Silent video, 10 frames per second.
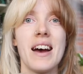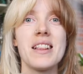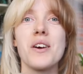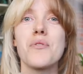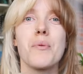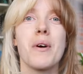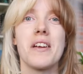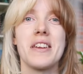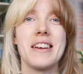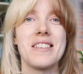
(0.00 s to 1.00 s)
Hello
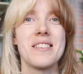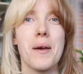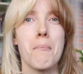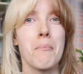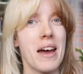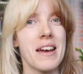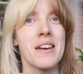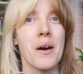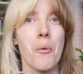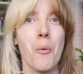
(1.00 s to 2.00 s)
everyone, it's
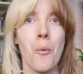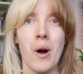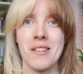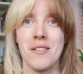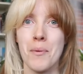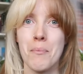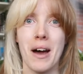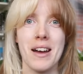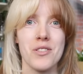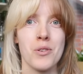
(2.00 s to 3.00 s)
Meg. Welcome
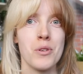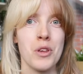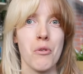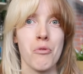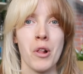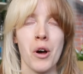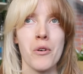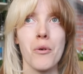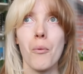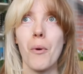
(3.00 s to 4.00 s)
back to a new
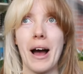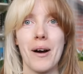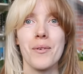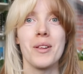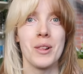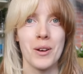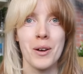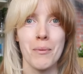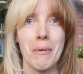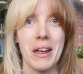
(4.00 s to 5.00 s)
vlog. Wow,
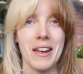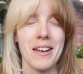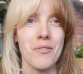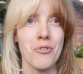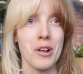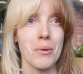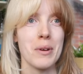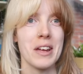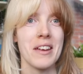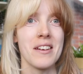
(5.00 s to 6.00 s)
look at me
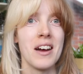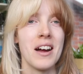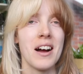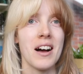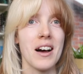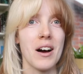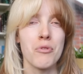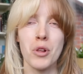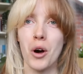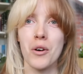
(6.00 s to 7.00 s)
filming a
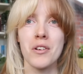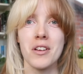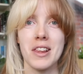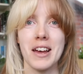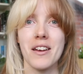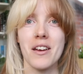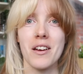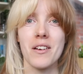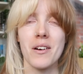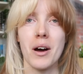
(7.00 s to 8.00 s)
vlog like
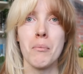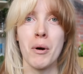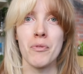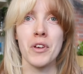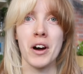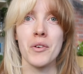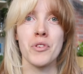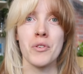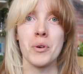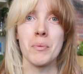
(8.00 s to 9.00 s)
a month
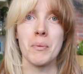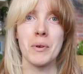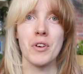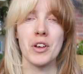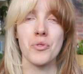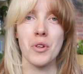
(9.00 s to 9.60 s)
after filming my first